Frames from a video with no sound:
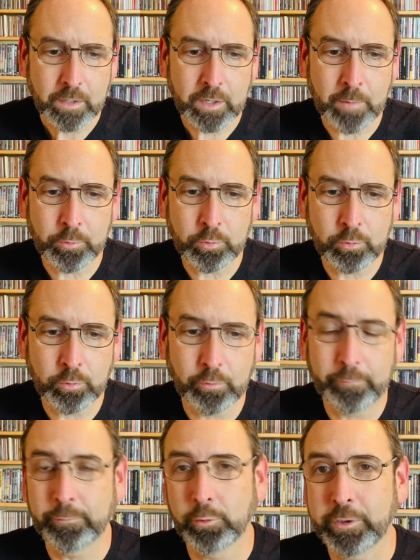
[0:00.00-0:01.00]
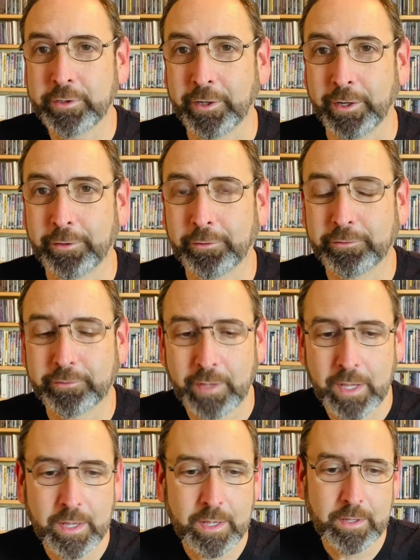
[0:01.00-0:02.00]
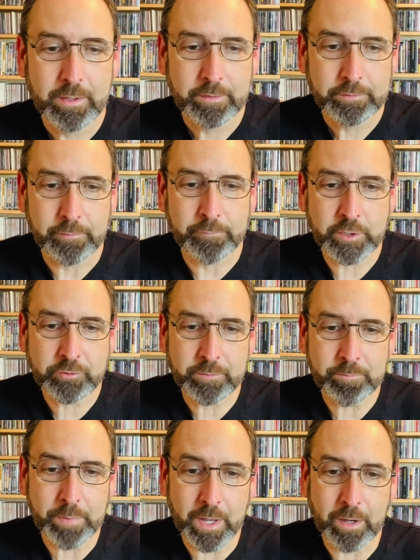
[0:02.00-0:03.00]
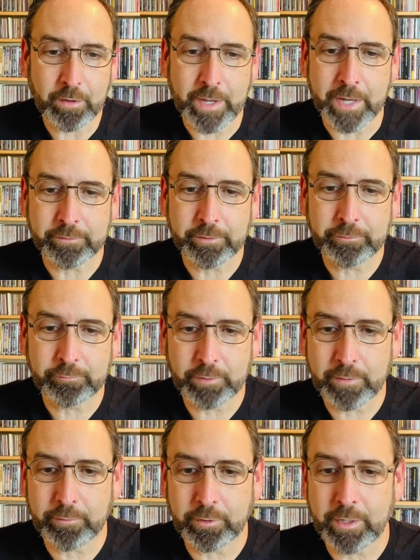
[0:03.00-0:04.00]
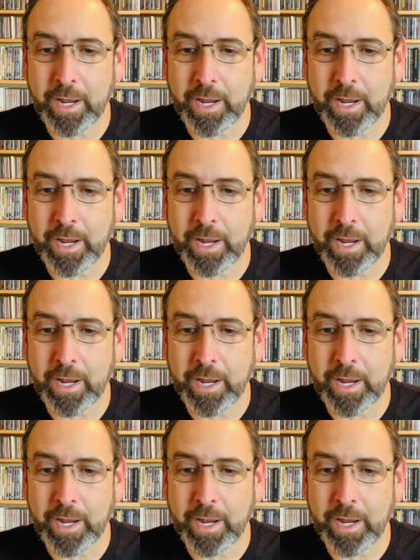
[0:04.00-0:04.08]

Couple cool Floyd titles. Division Bell, Endless River,